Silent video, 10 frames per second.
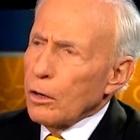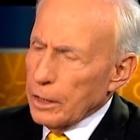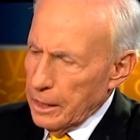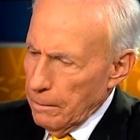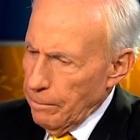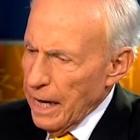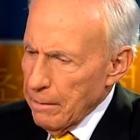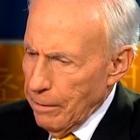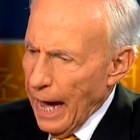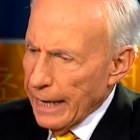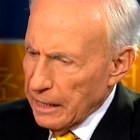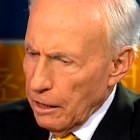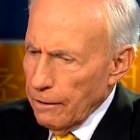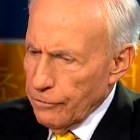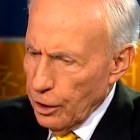call it the
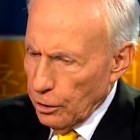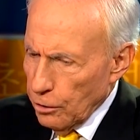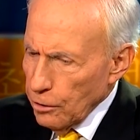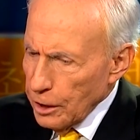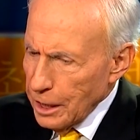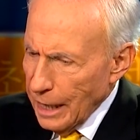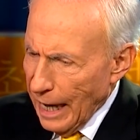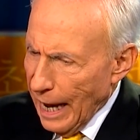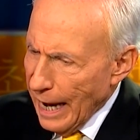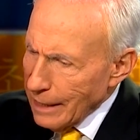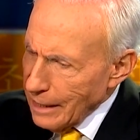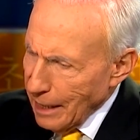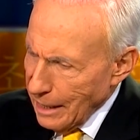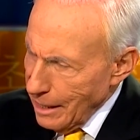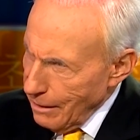payback of the good
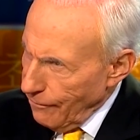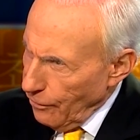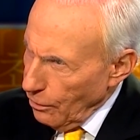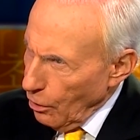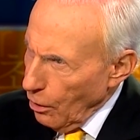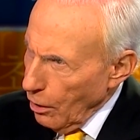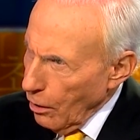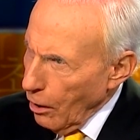and the evil